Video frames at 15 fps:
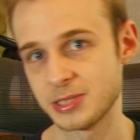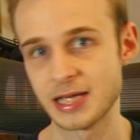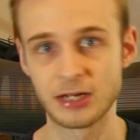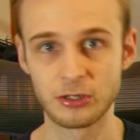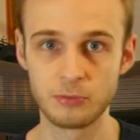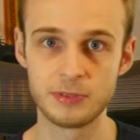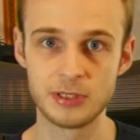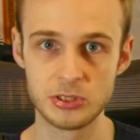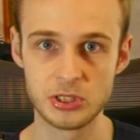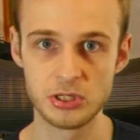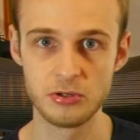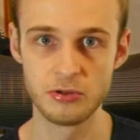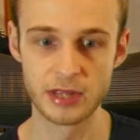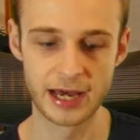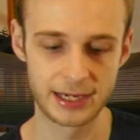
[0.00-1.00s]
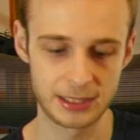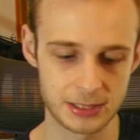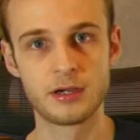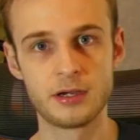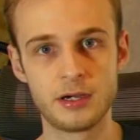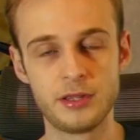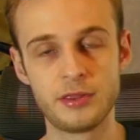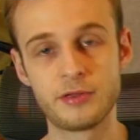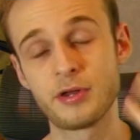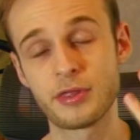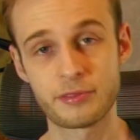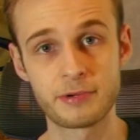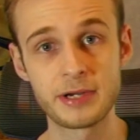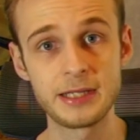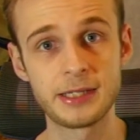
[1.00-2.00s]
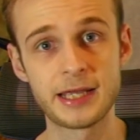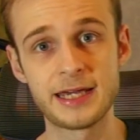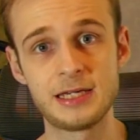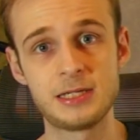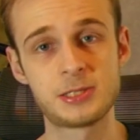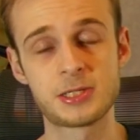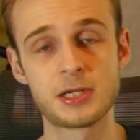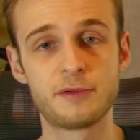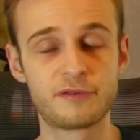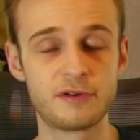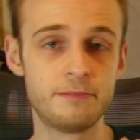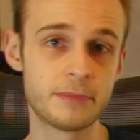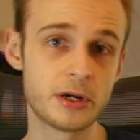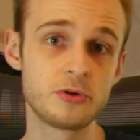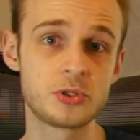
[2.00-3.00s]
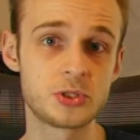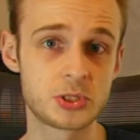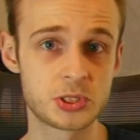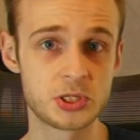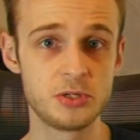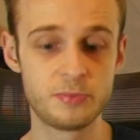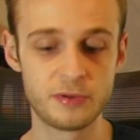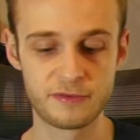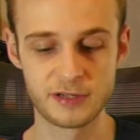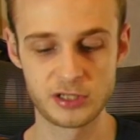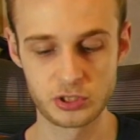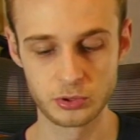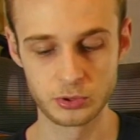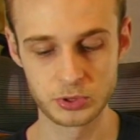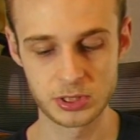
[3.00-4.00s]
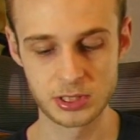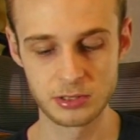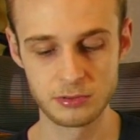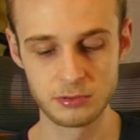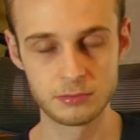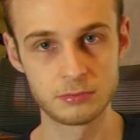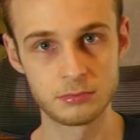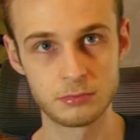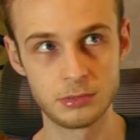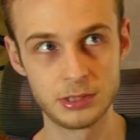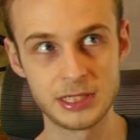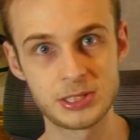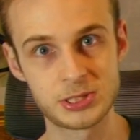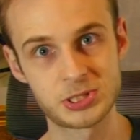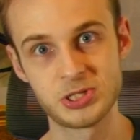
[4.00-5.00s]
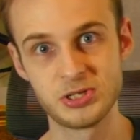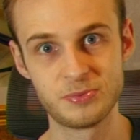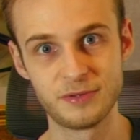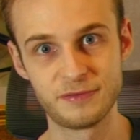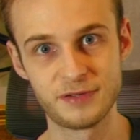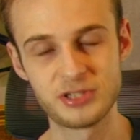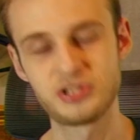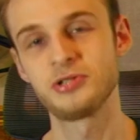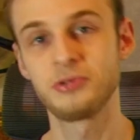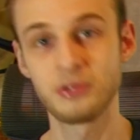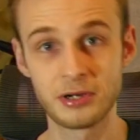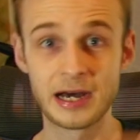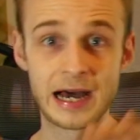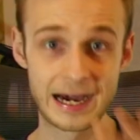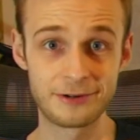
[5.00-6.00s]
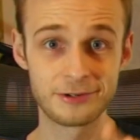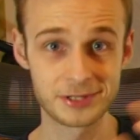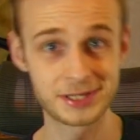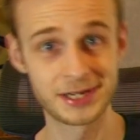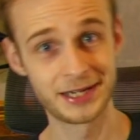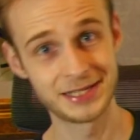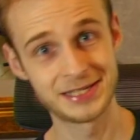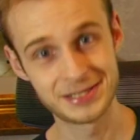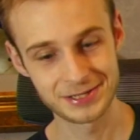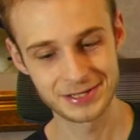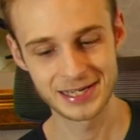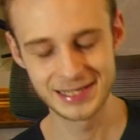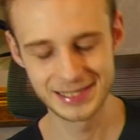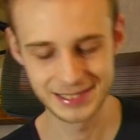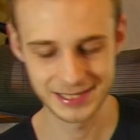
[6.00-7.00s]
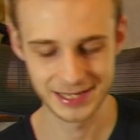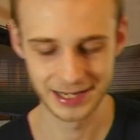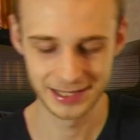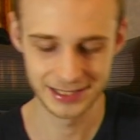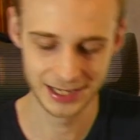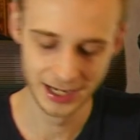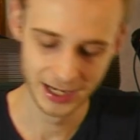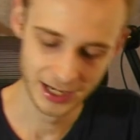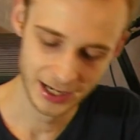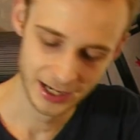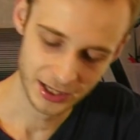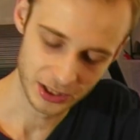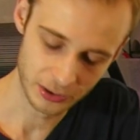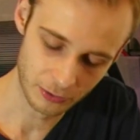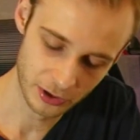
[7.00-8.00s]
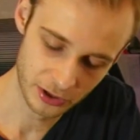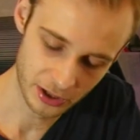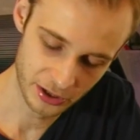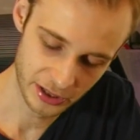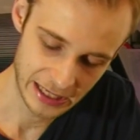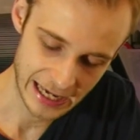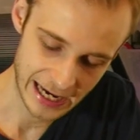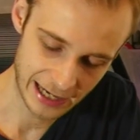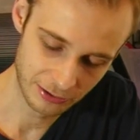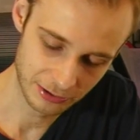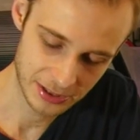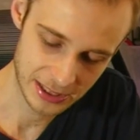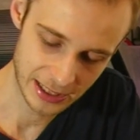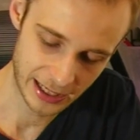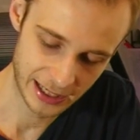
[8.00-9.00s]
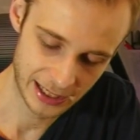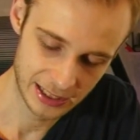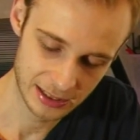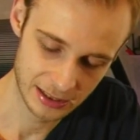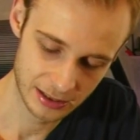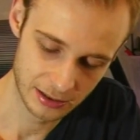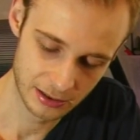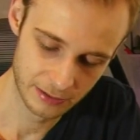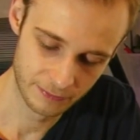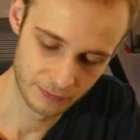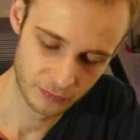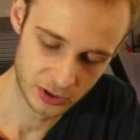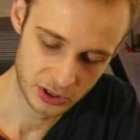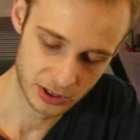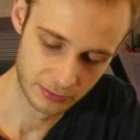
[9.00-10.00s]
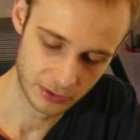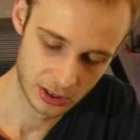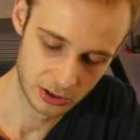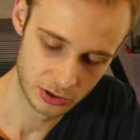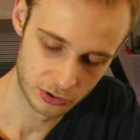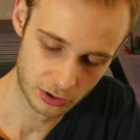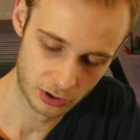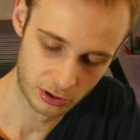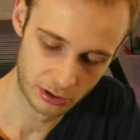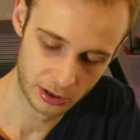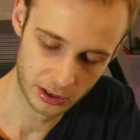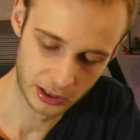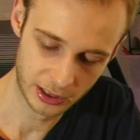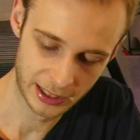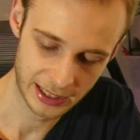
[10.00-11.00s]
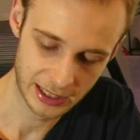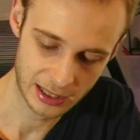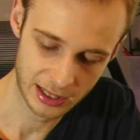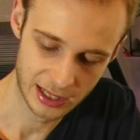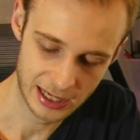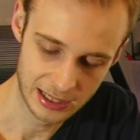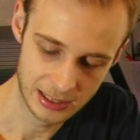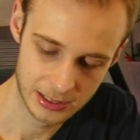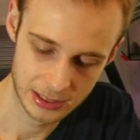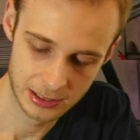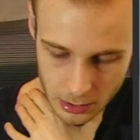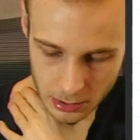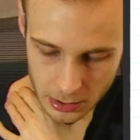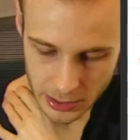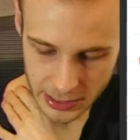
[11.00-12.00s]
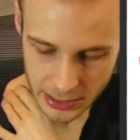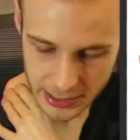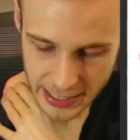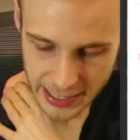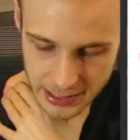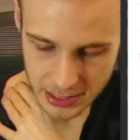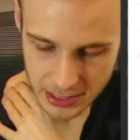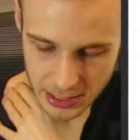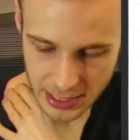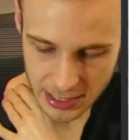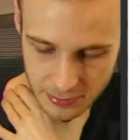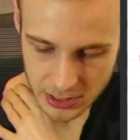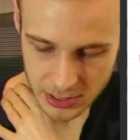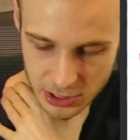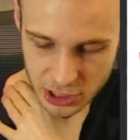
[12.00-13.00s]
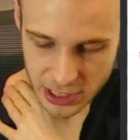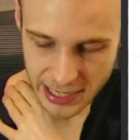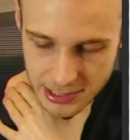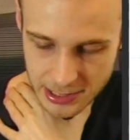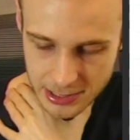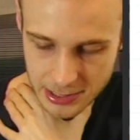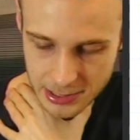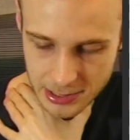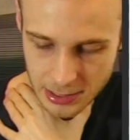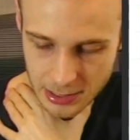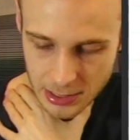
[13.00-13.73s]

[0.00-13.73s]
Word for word: to help it do that. And there are three layers, so from most superficial to least superficial, or outside to inside. The one on the outside, which I'm going to draw on like this, and as the name suggests,